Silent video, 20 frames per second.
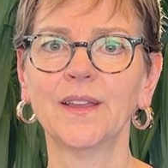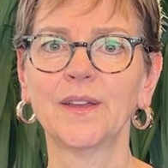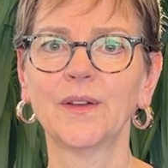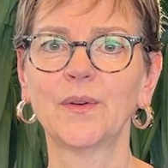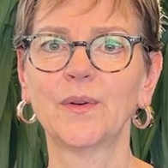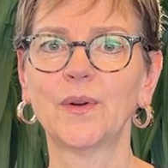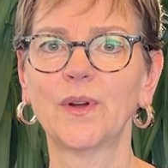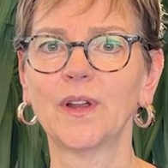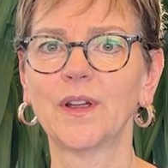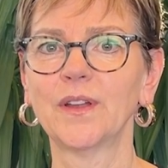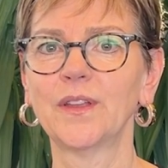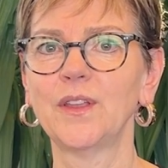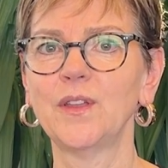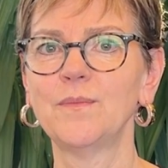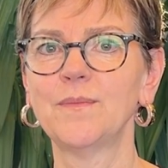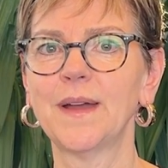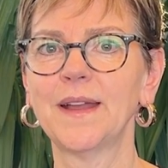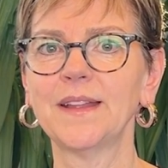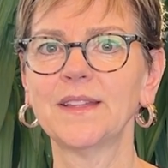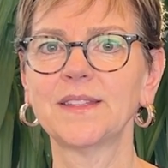or you
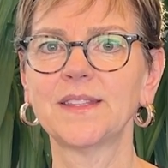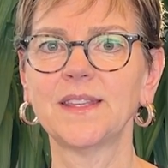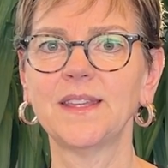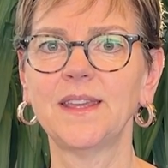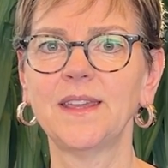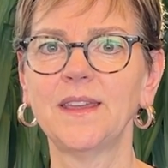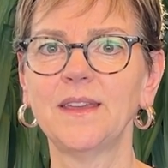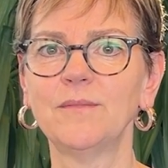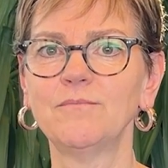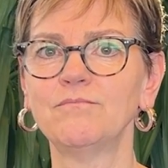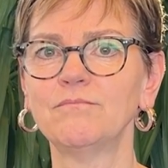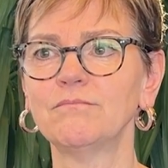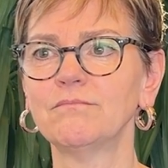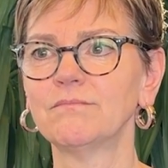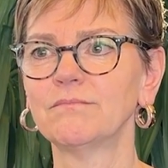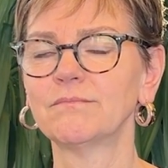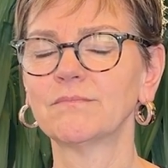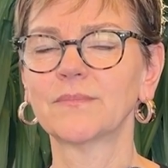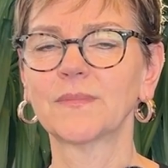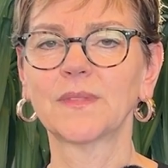might see
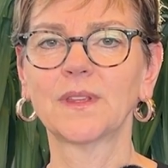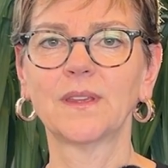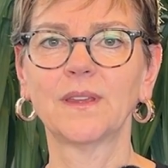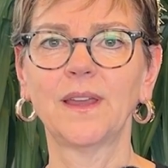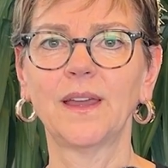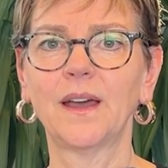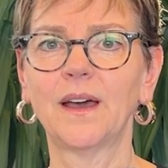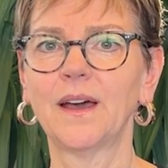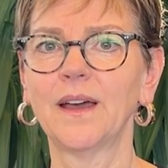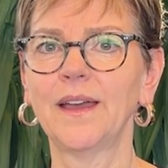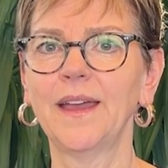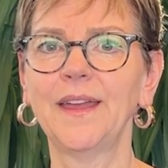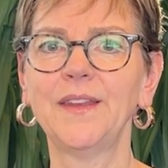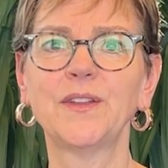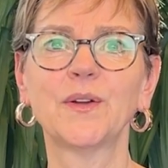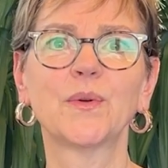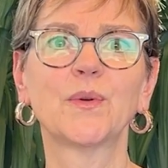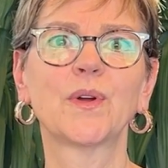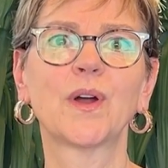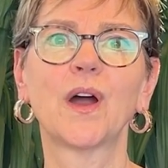uh,
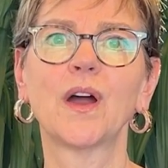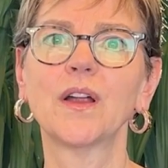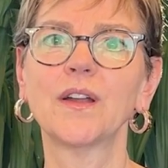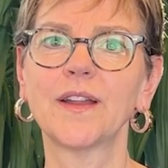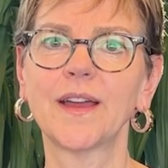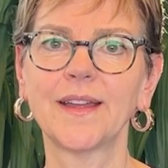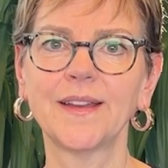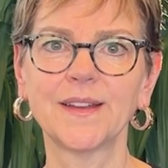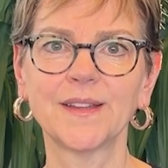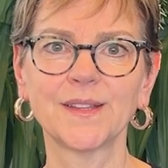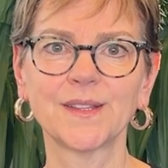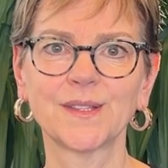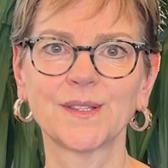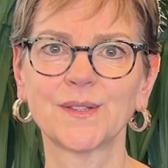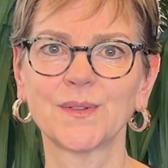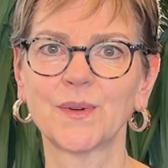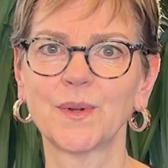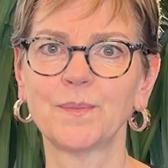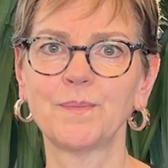endocarditis or